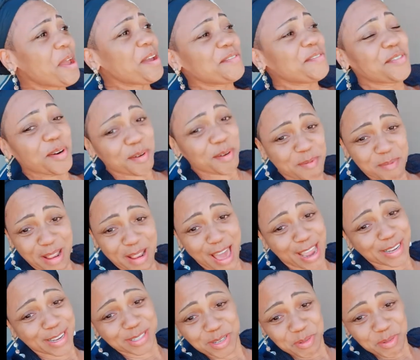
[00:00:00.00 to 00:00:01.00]
from like
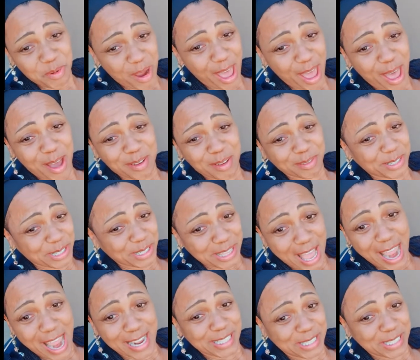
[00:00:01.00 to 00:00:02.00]
12 to like
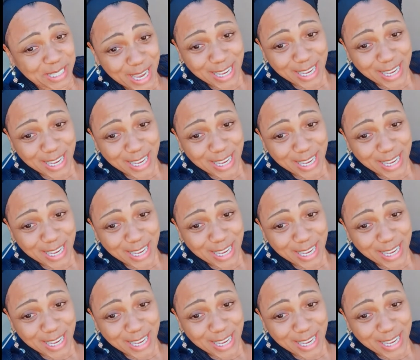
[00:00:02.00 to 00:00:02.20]
6